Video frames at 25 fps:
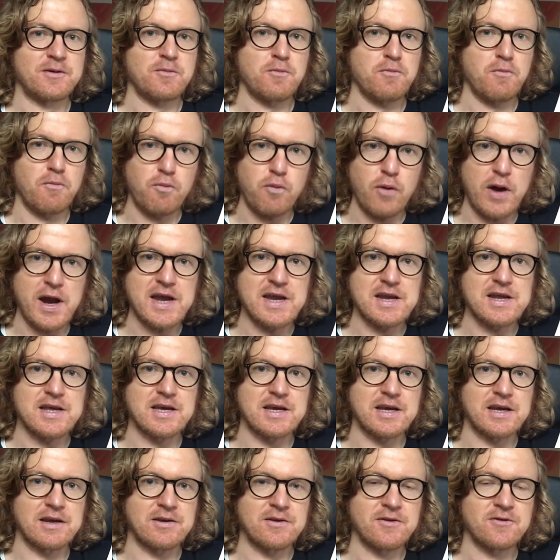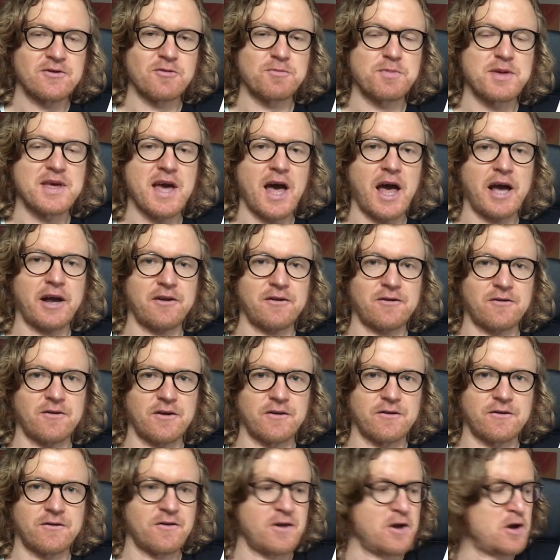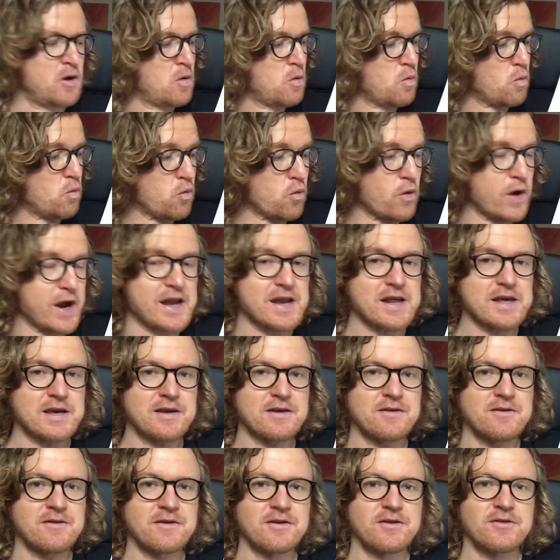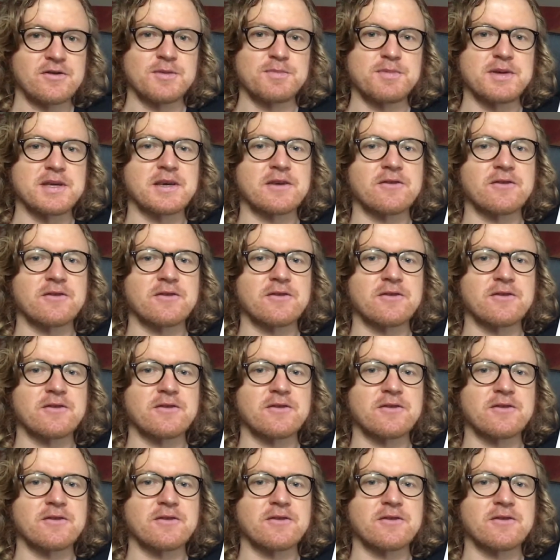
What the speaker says: waiting to be accessed, waiting to be